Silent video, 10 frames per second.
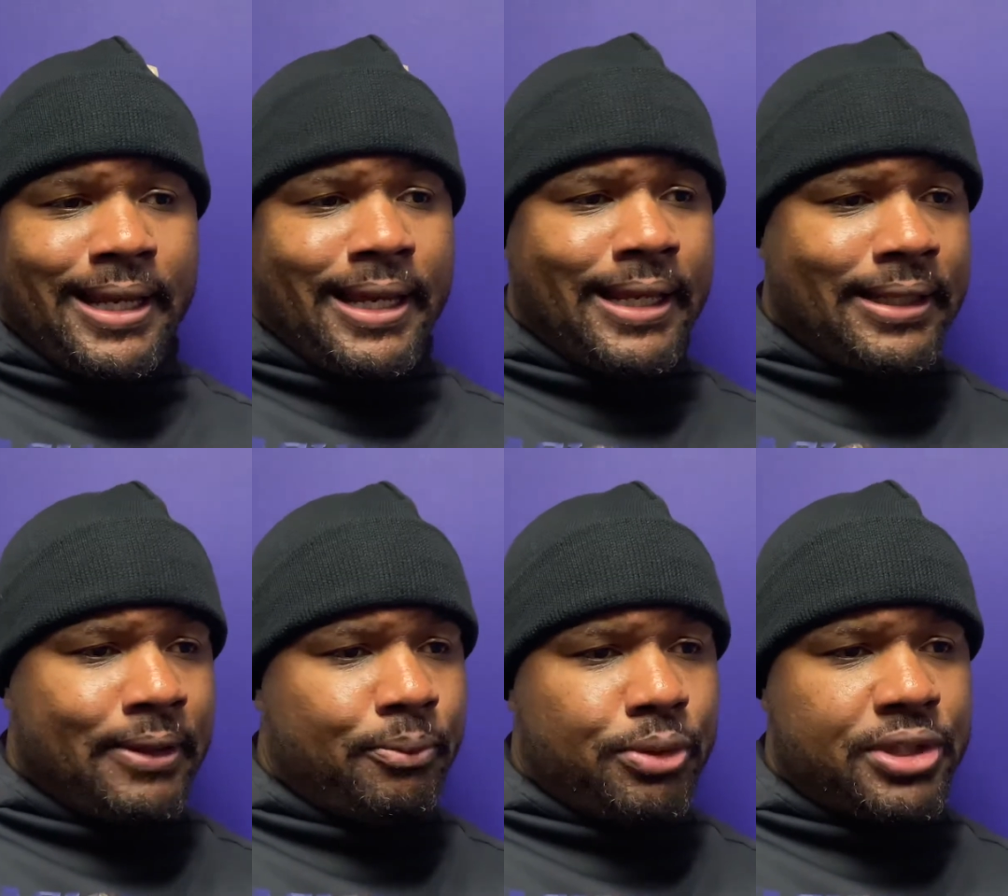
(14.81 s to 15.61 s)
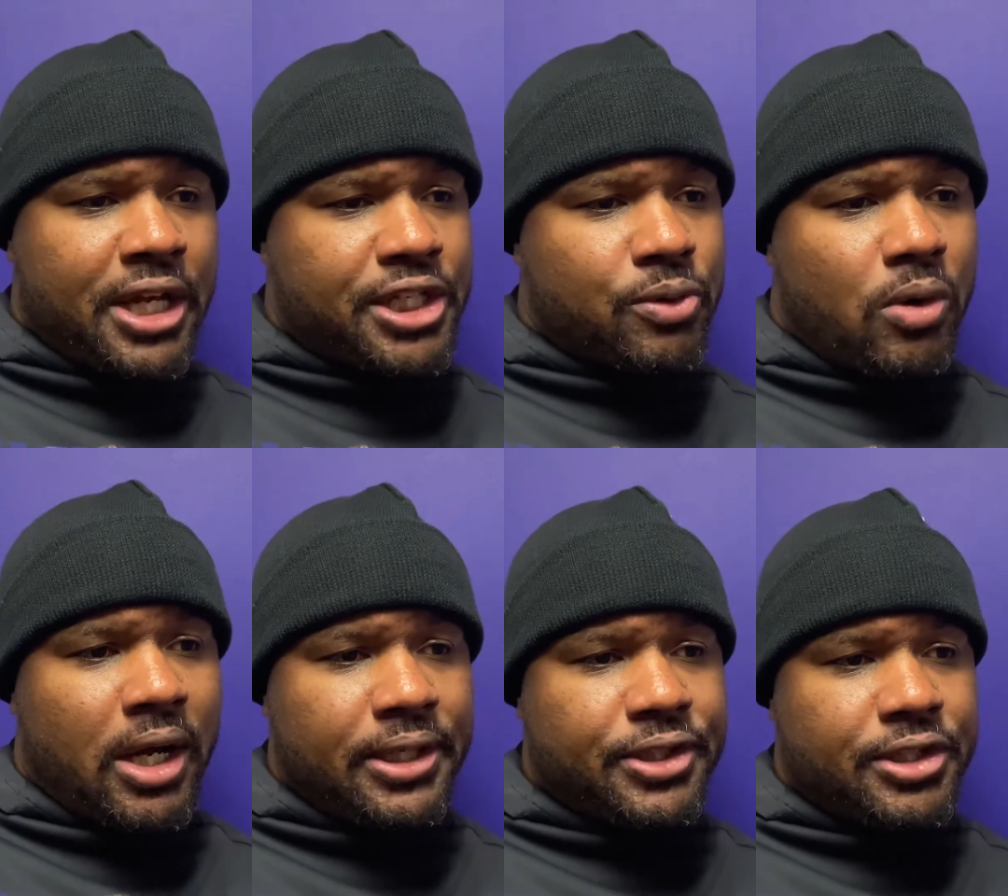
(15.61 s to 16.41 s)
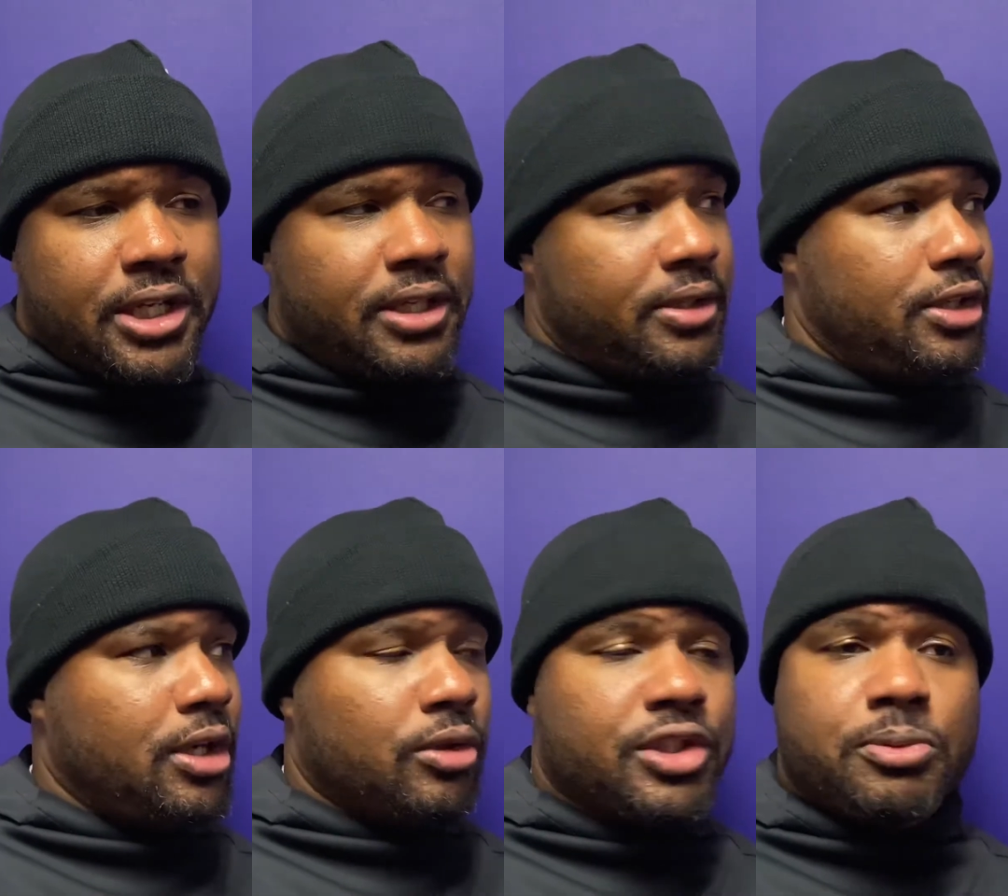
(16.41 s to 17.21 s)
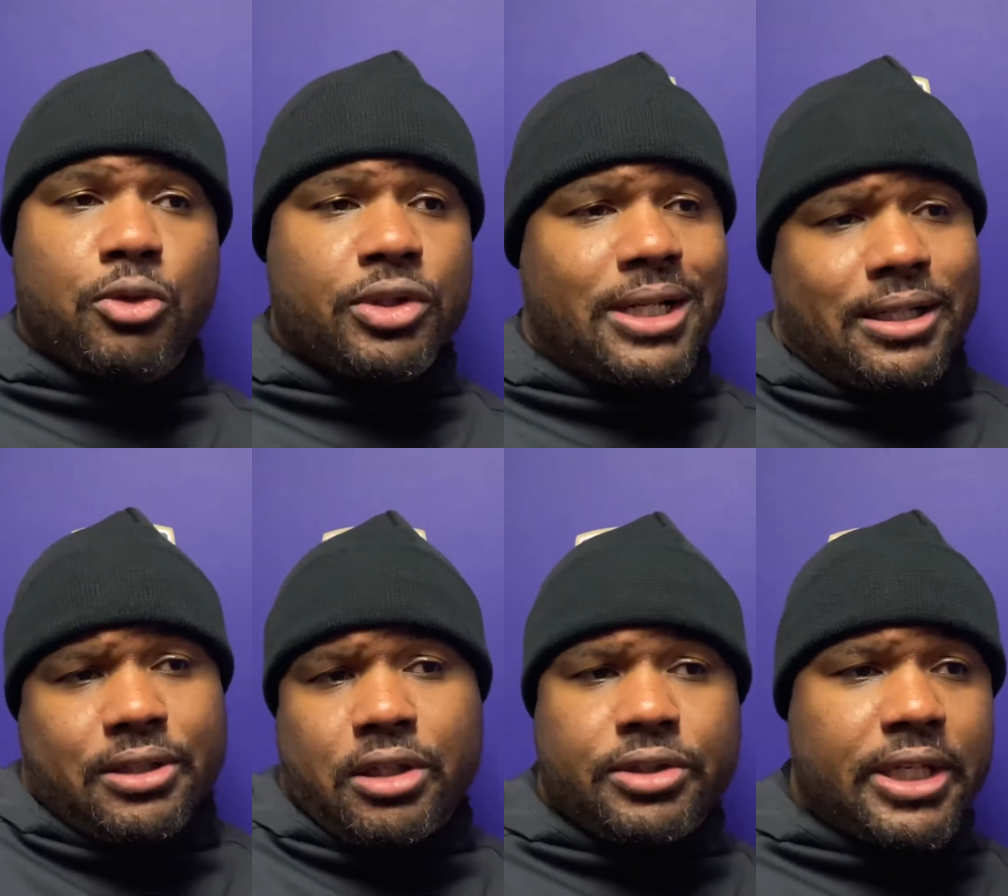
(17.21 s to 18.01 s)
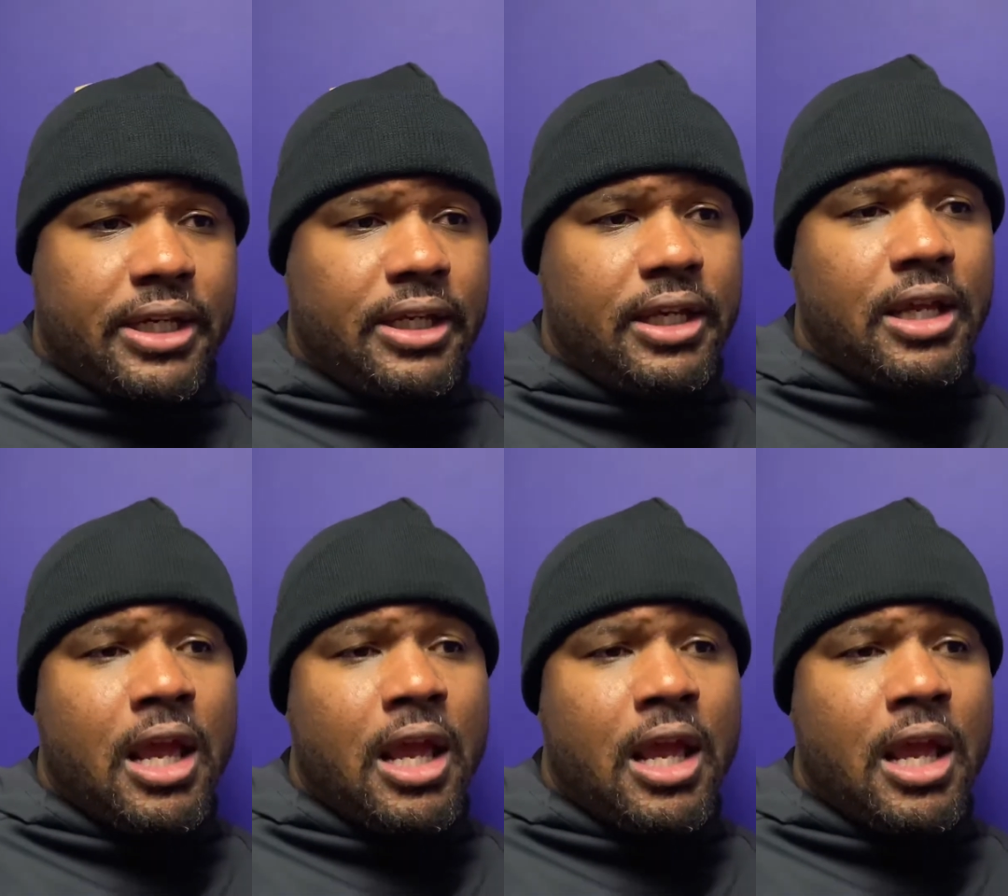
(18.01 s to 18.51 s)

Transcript: And then protection-wise, just getting, you know, just more dialed in our technique.